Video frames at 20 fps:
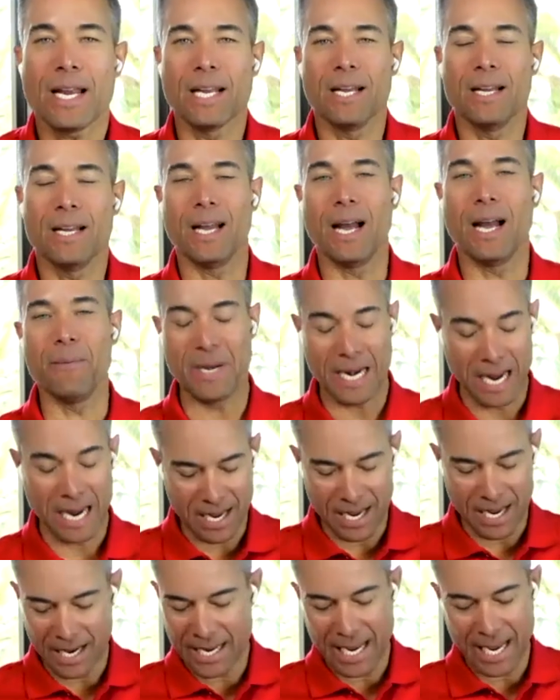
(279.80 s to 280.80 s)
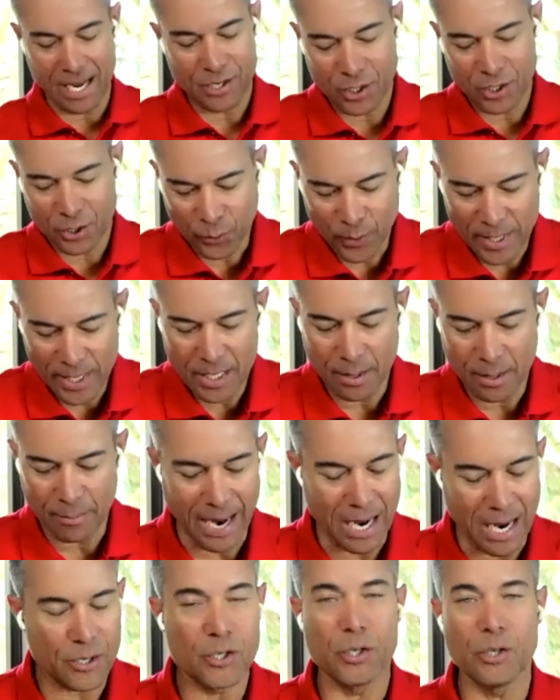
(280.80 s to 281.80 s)
again, just reading
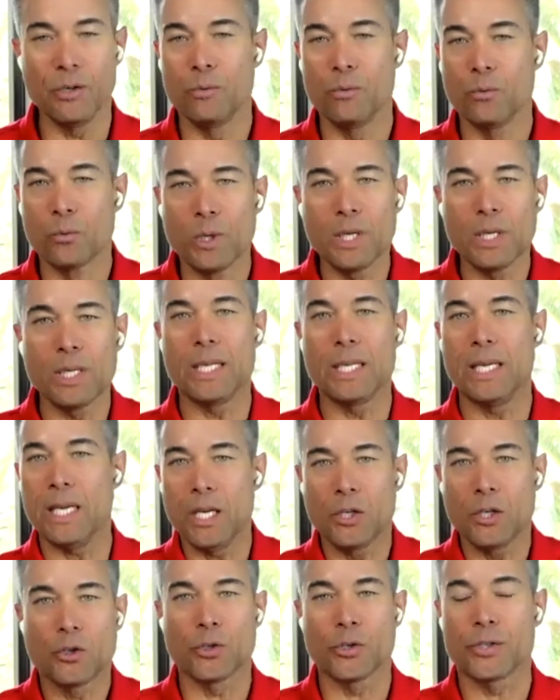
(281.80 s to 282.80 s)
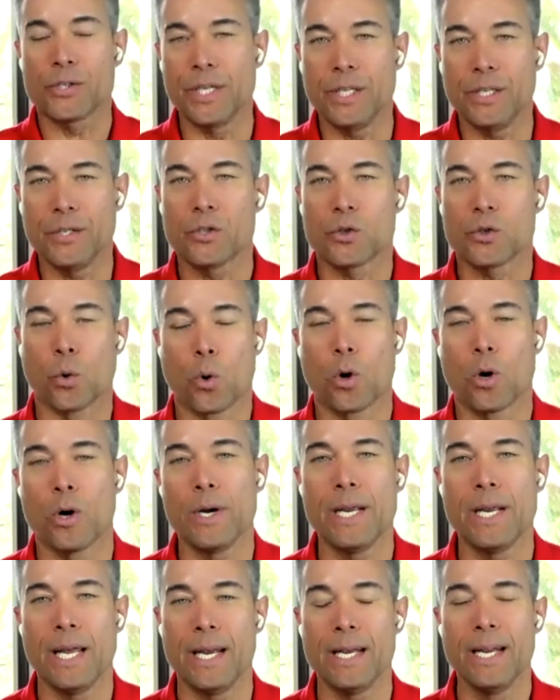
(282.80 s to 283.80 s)
about you, really interesting
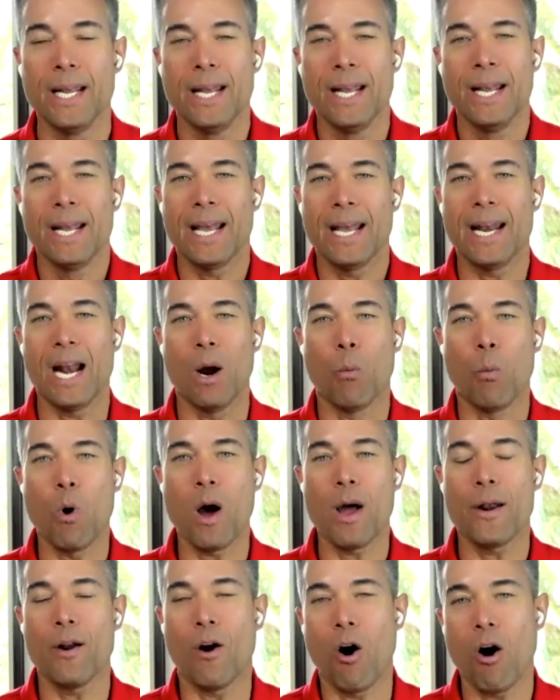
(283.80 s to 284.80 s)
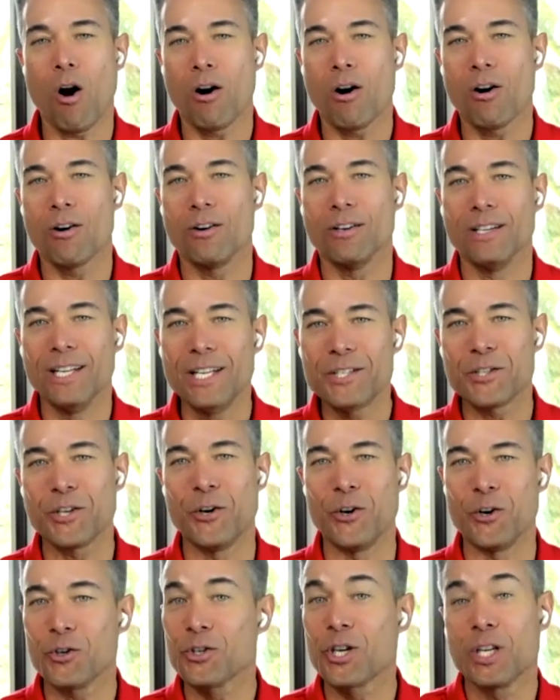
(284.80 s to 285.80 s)
story. And I want our
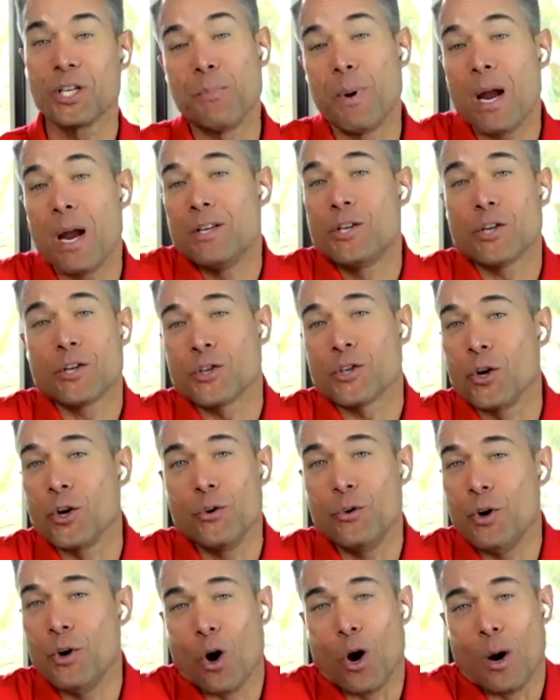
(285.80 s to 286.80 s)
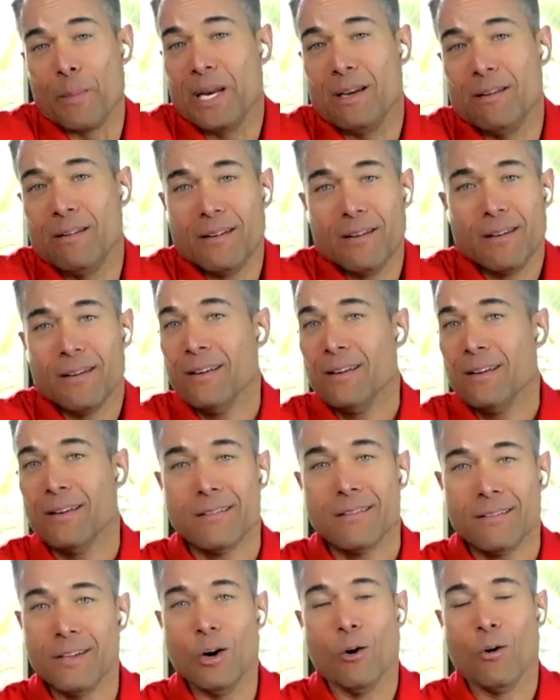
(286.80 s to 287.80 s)
listeners, because just so you know, I mean,
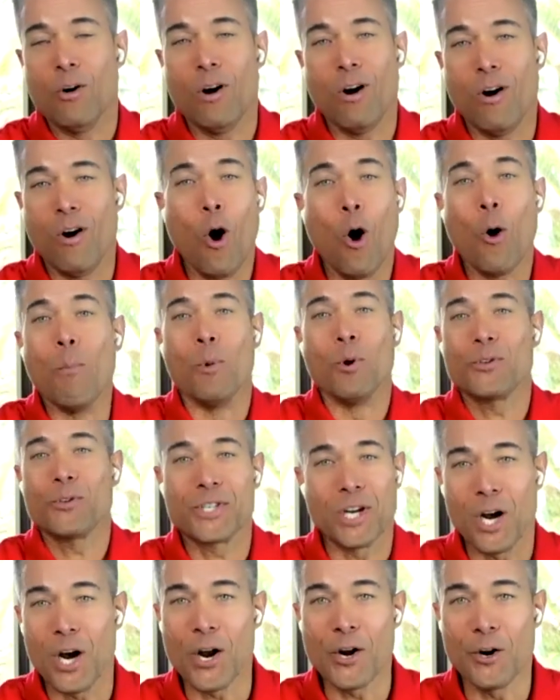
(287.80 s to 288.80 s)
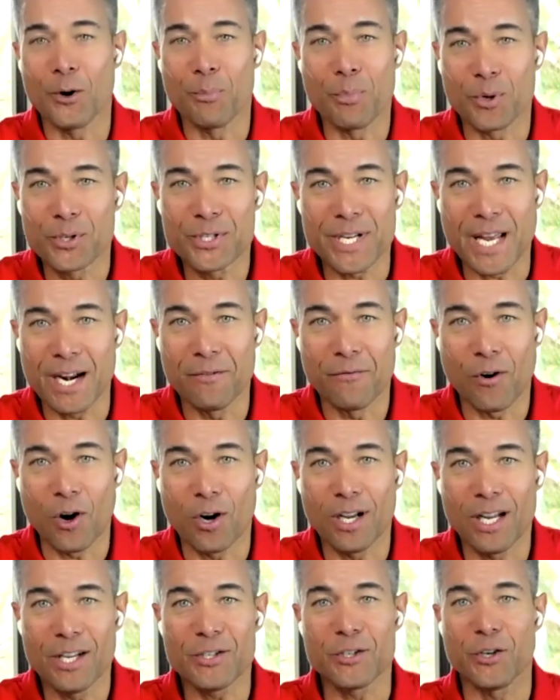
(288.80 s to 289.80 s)
you know, almost 100% of
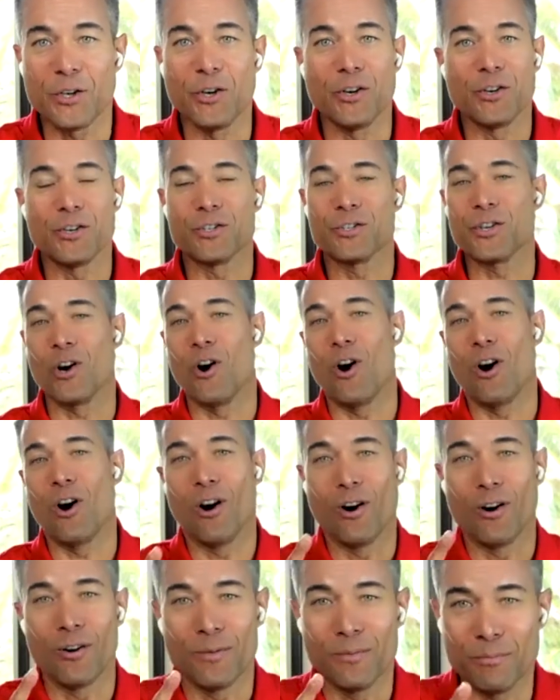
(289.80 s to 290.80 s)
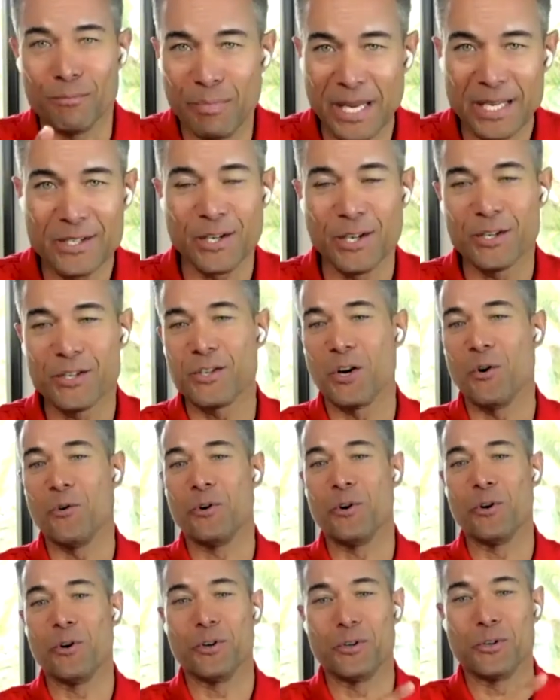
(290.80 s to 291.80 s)
our listeners are business
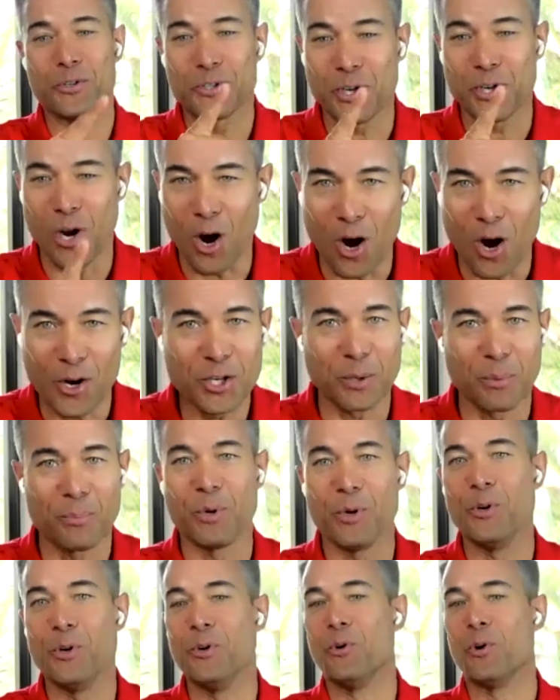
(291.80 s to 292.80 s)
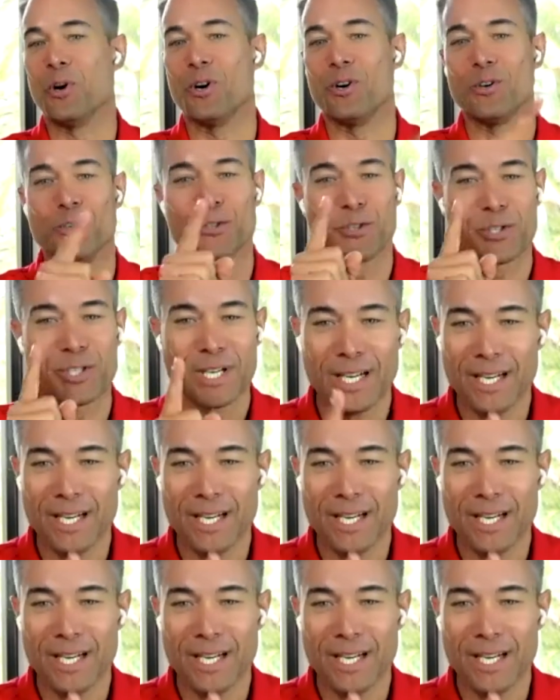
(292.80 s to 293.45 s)
owners, entrepreneurs,